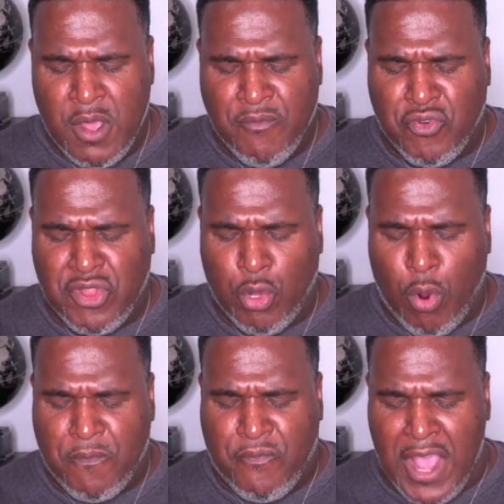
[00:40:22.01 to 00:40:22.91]
for the
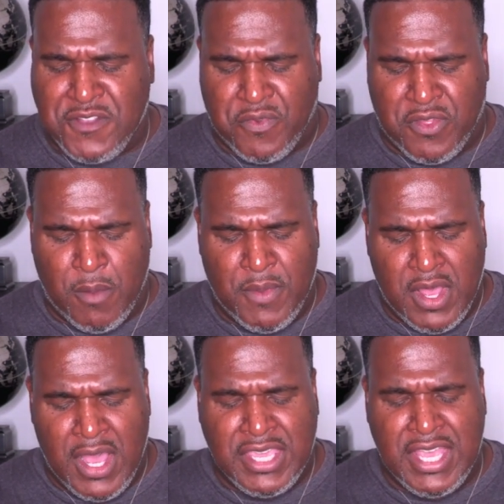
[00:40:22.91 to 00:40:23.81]
Lord fights for them
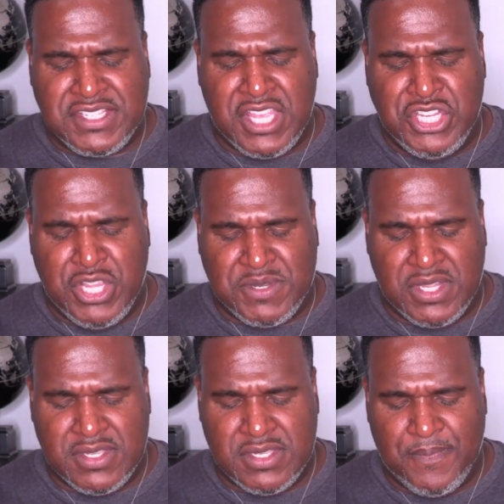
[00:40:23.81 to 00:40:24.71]
against the
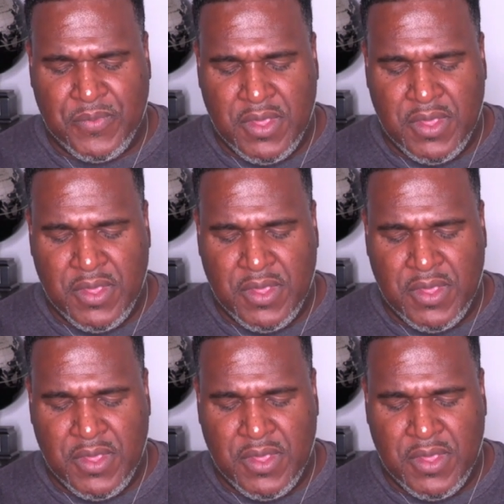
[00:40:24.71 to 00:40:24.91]
Egyptians.